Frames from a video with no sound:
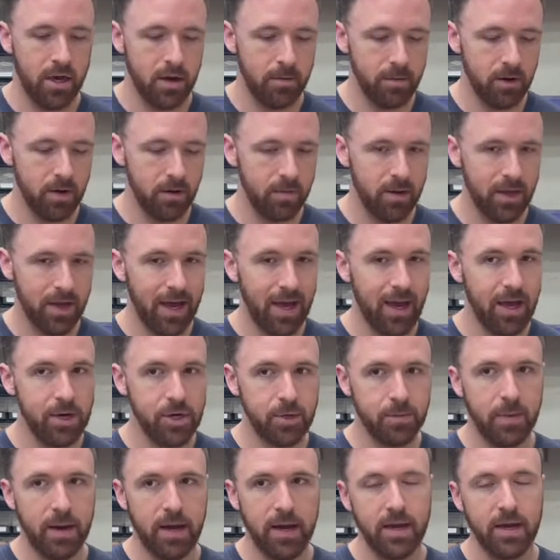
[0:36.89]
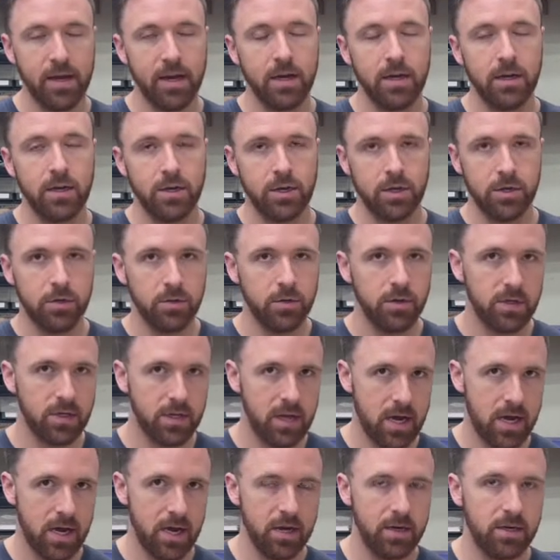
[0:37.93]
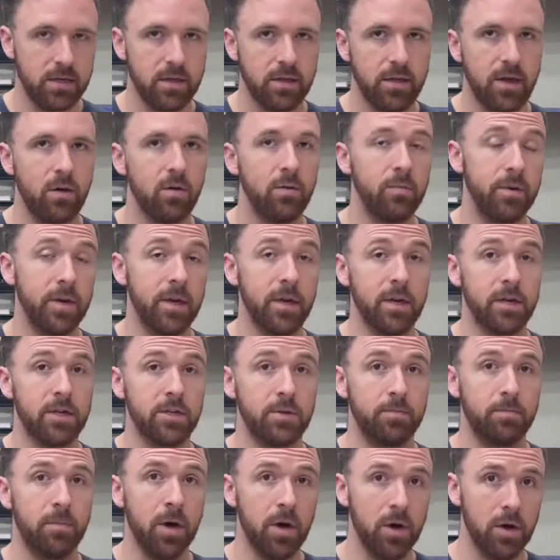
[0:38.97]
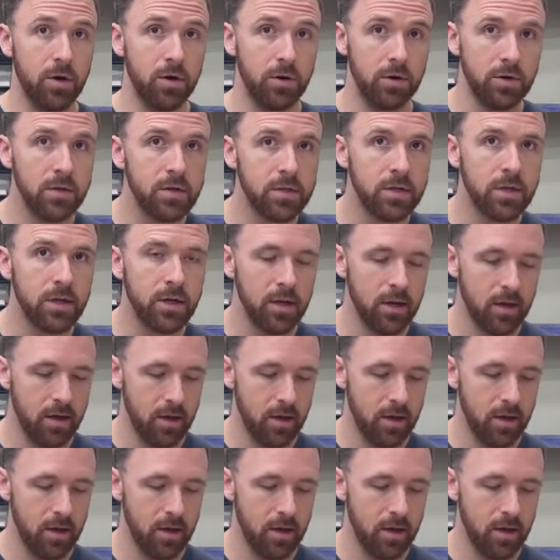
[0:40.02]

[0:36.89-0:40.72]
I'm going to be edge banding two sides that will be exposed,